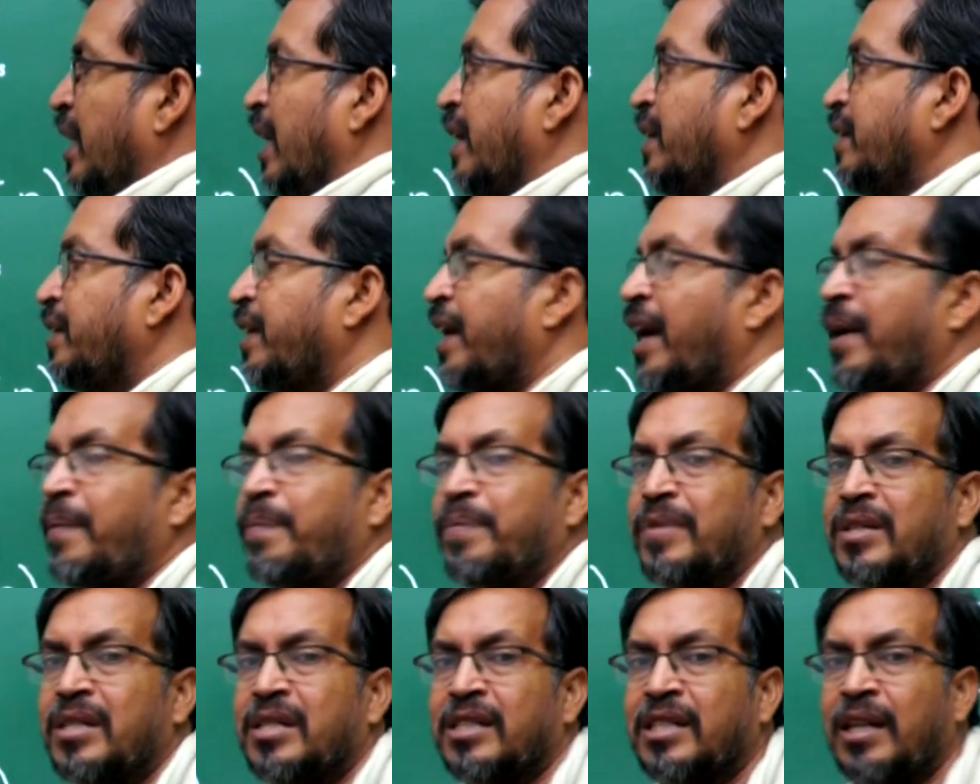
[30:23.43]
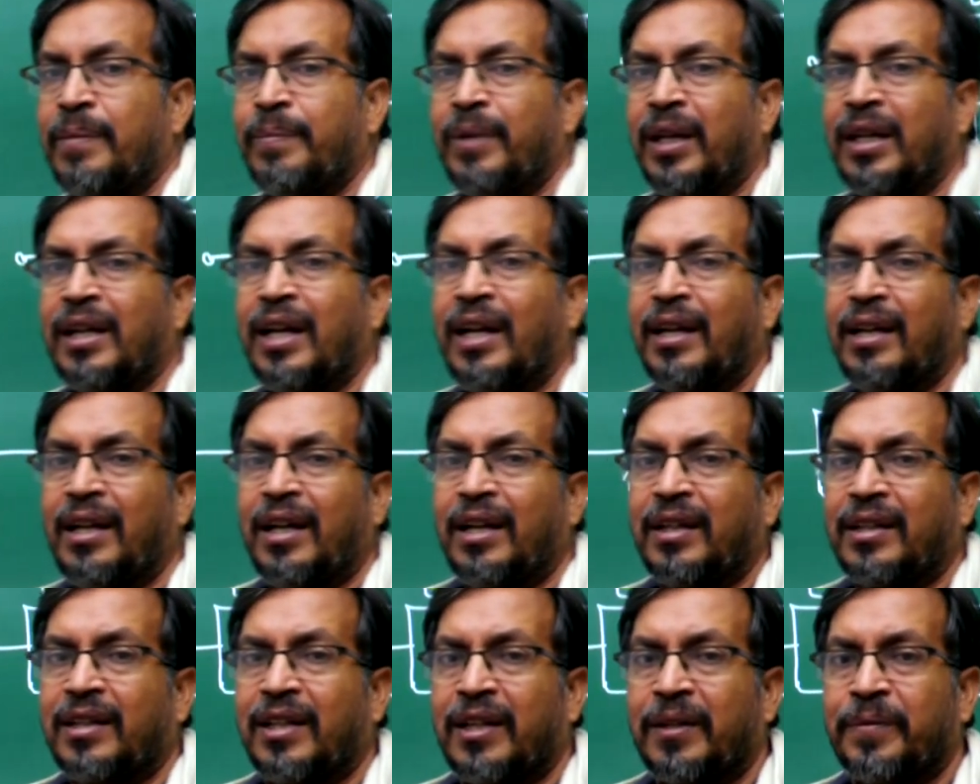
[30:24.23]
n-type
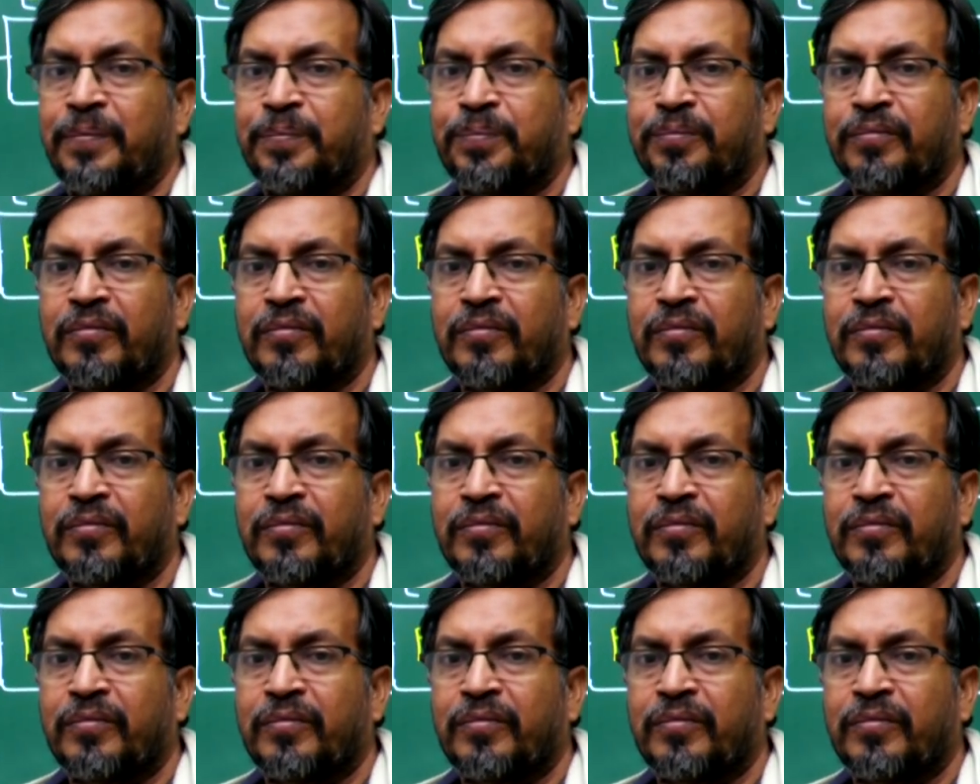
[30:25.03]
semiconductor.